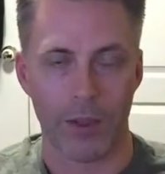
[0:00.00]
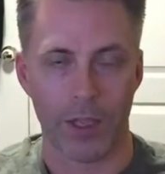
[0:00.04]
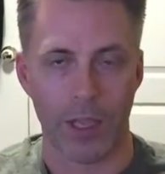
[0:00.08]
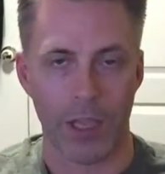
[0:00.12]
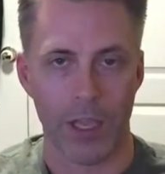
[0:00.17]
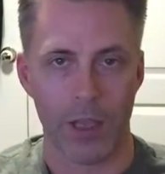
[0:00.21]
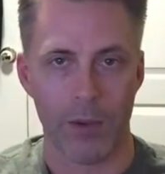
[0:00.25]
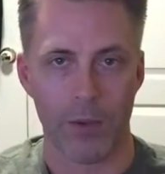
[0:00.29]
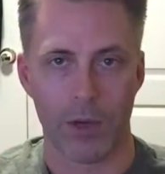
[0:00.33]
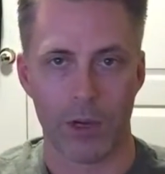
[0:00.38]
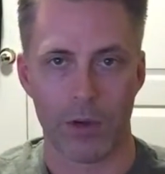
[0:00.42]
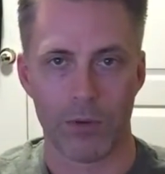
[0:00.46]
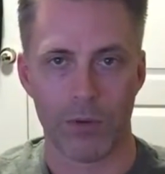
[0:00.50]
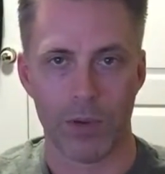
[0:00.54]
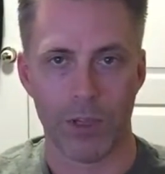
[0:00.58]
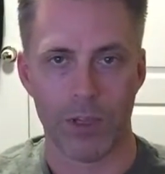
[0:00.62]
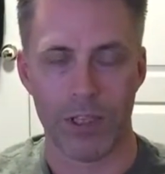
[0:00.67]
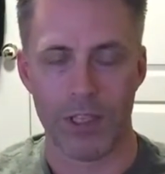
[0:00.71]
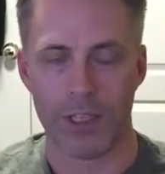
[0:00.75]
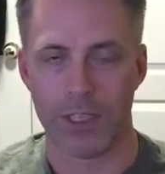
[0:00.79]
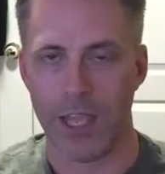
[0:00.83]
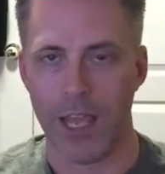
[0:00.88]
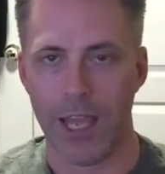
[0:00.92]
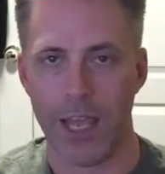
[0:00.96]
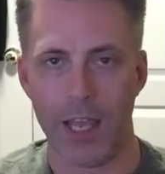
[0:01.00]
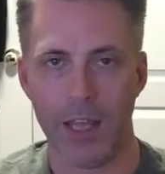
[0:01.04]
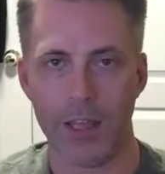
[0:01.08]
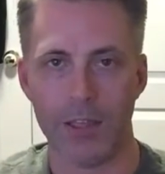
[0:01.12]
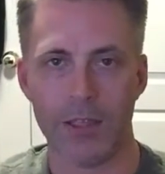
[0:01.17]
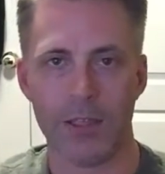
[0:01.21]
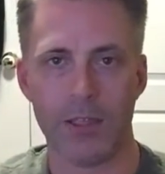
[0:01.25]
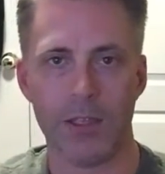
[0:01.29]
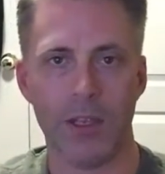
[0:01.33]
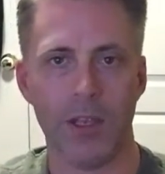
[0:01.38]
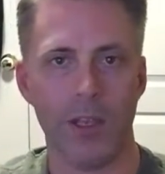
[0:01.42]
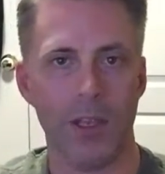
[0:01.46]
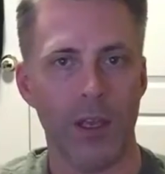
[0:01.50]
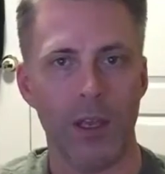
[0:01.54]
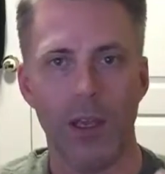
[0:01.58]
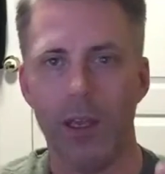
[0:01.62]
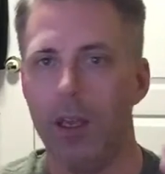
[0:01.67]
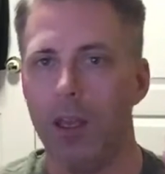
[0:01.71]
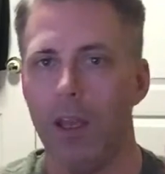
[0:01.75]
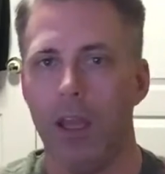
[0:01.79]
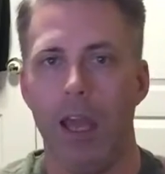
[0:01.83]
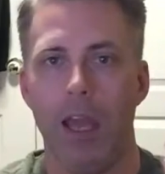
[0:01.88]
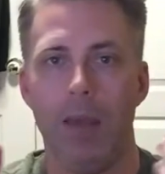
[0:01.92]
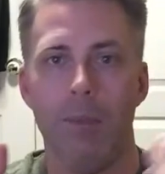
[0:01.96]
Okay, you want to run these ads
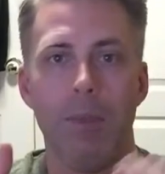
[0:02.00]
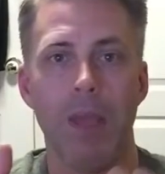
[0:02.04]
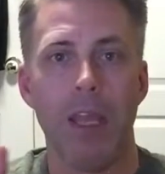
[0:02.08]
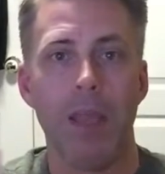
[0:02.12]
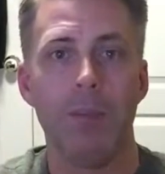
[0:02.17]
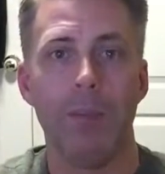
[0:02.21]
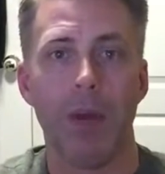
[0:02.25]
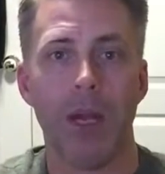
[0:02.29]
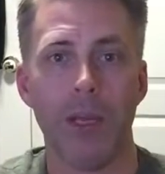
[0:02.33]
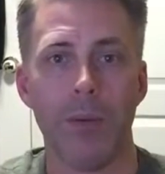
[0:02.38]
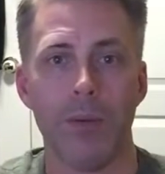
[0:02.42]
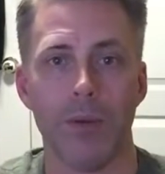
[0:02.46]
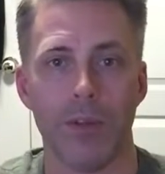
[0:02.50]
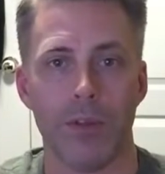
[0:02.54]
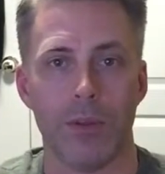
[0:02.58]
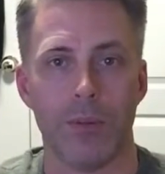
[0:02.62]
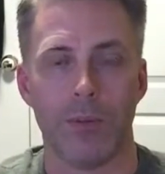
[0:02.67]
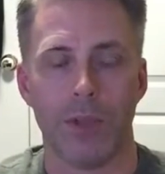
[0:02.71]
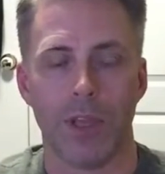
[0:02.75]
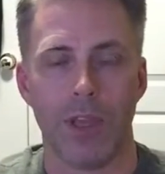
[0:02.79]
and make money with them.